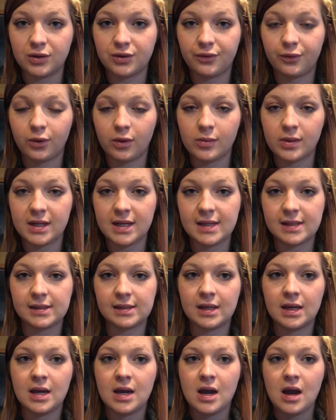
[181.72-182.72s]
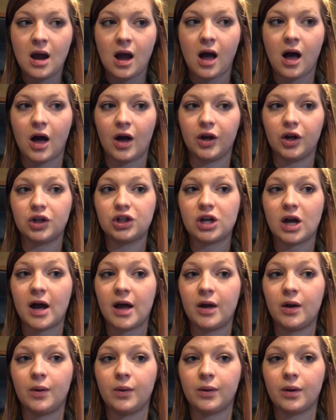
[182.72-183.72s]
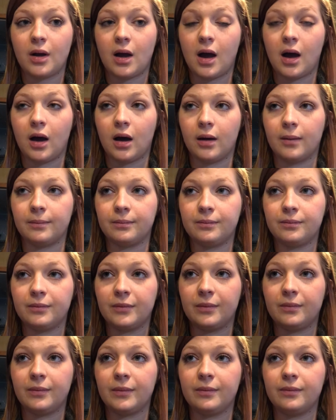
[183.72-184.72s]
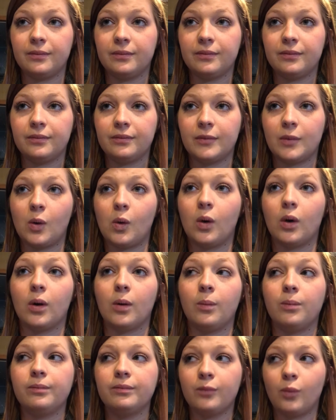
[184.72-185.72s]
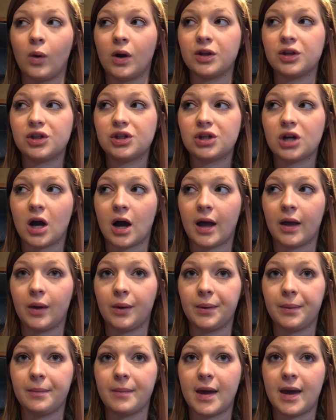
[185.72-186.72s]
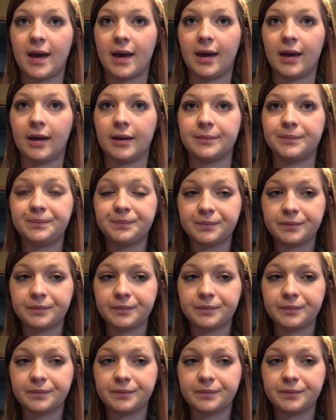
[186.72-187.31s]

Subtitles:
deformities, your child or one's child may